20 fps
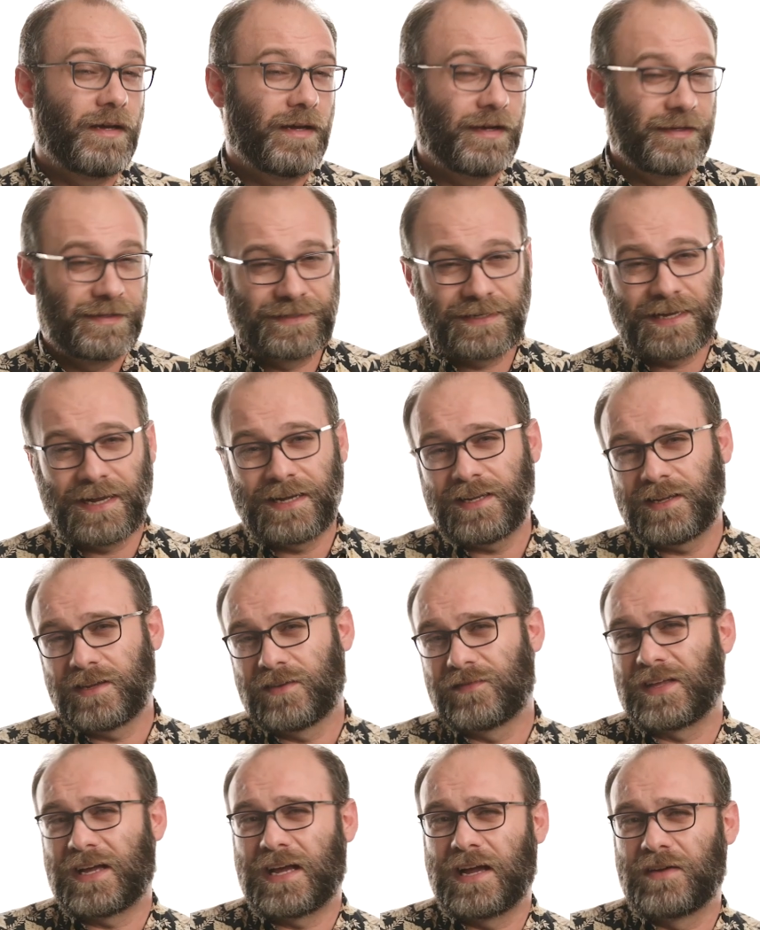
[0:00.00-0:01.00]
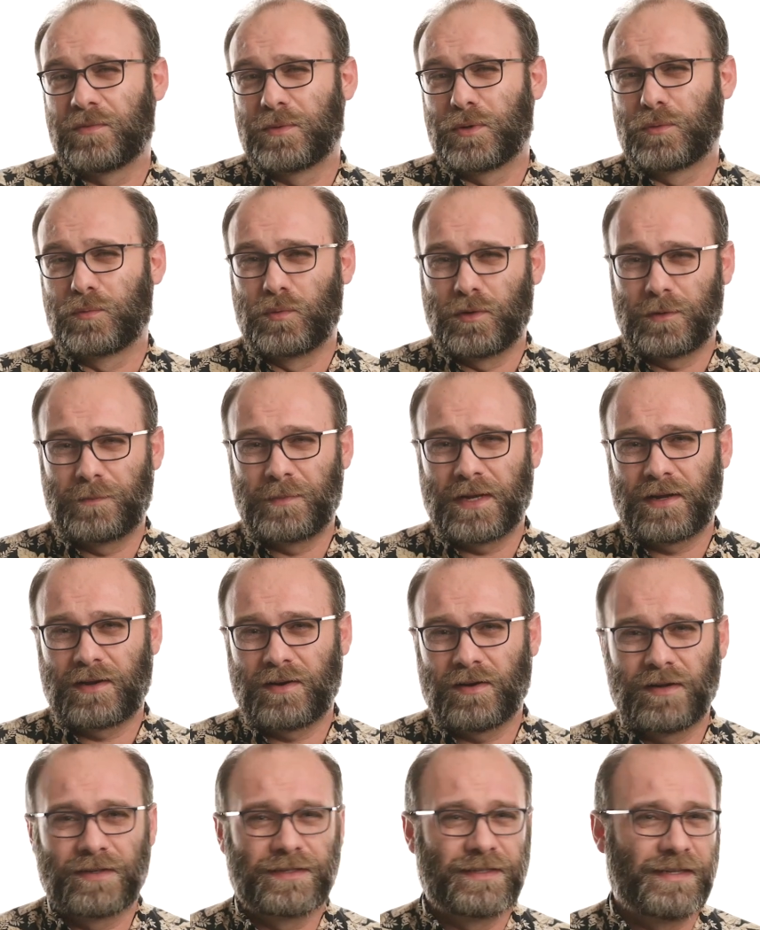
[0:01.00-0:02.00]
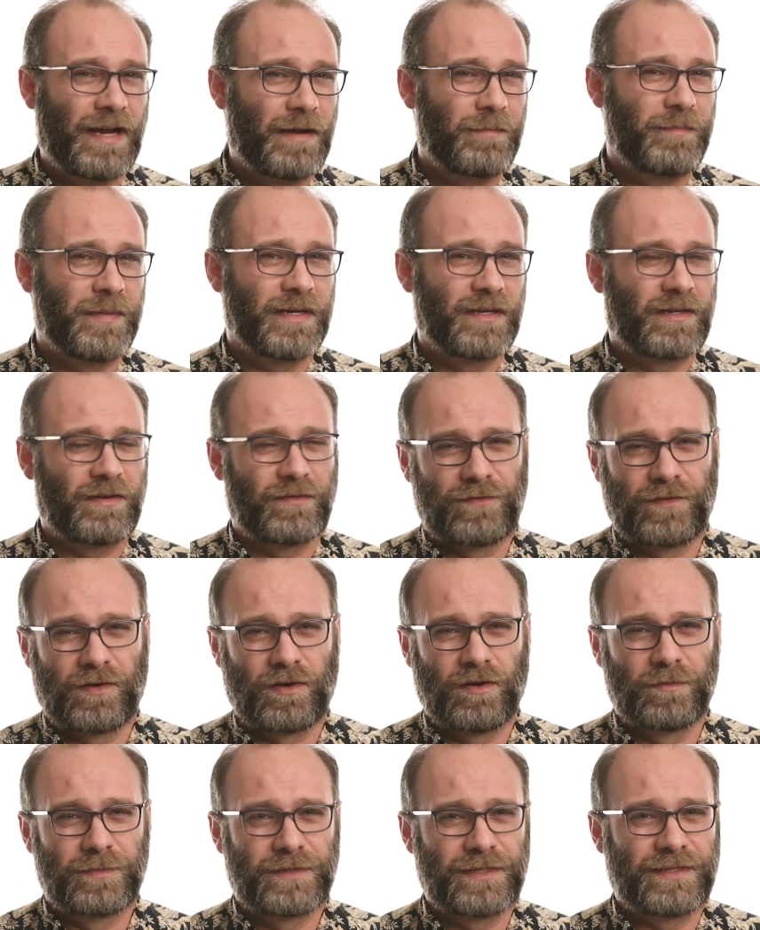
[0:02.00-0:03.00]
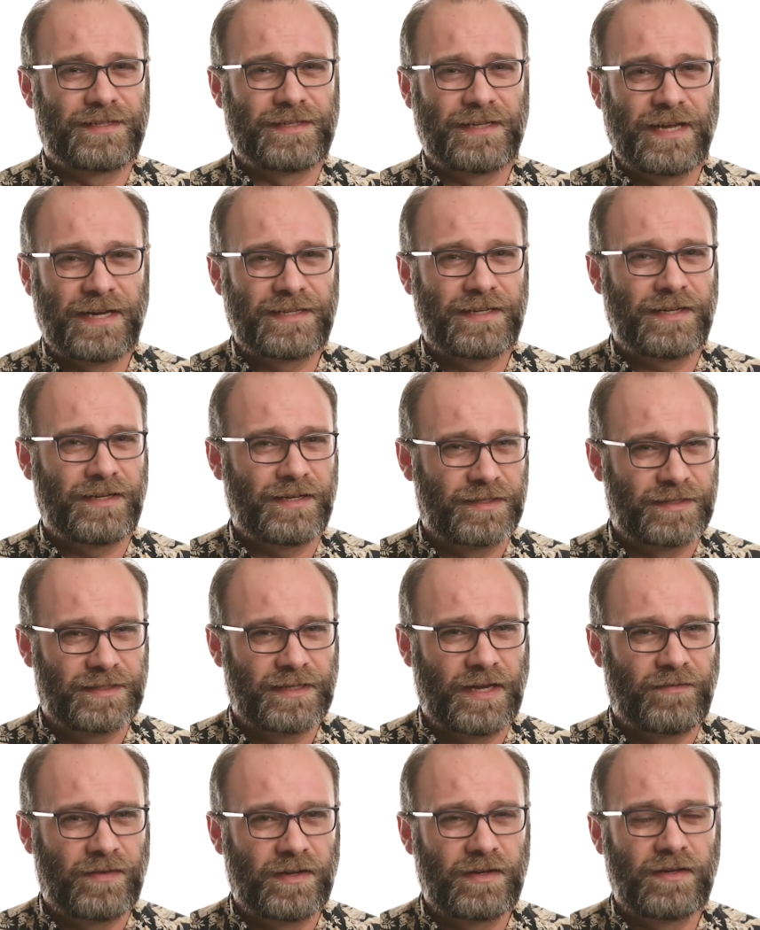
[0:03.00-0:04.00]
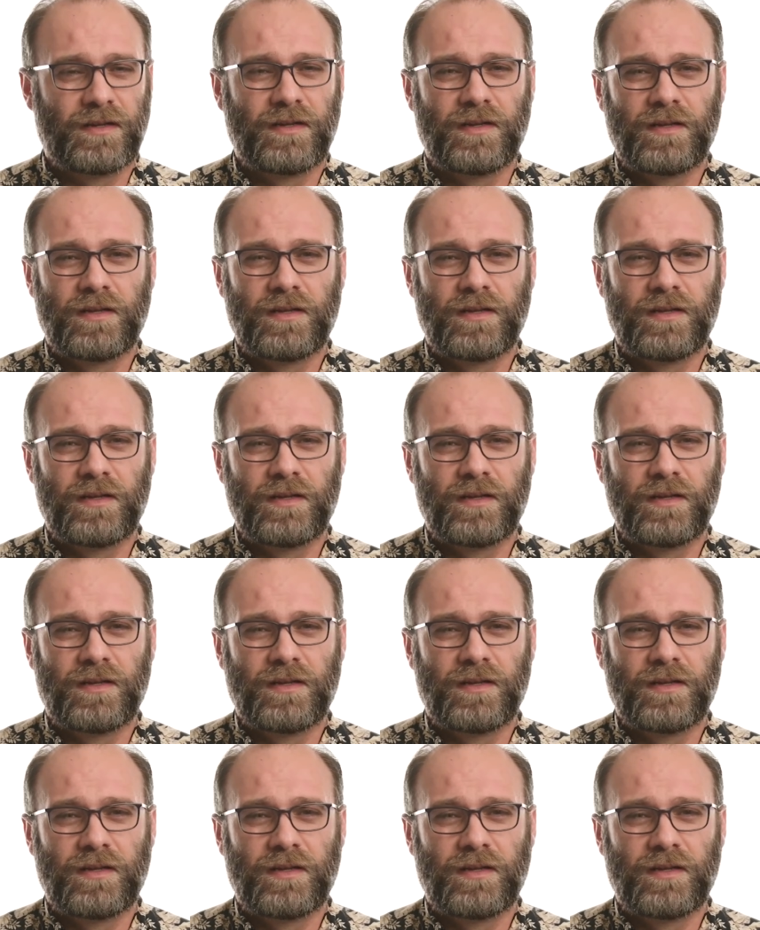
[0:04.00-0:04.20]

A sighting of the Ivory-Billed Woodpecker has not been confirmed since 1987,